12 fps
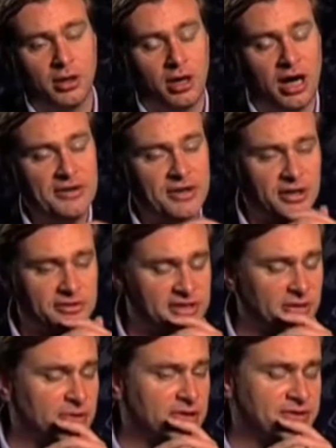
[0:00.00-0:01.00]
I think
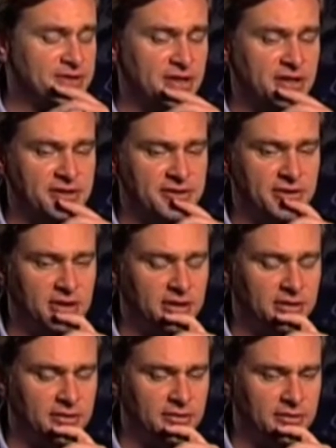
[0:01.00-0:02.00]
some of those scenes
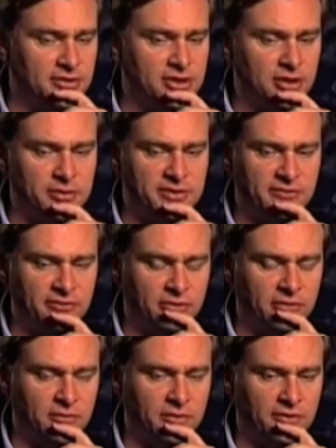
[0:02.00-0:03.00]
that Joe was
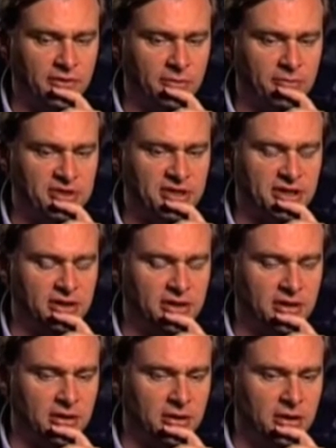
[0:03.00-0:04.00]
involved with,
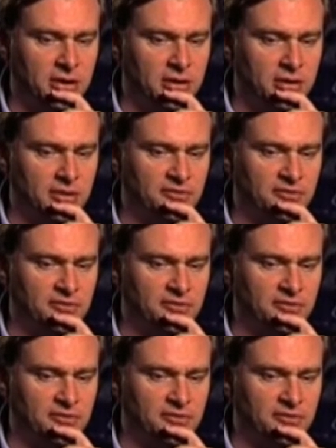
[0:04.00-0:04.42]
particularly the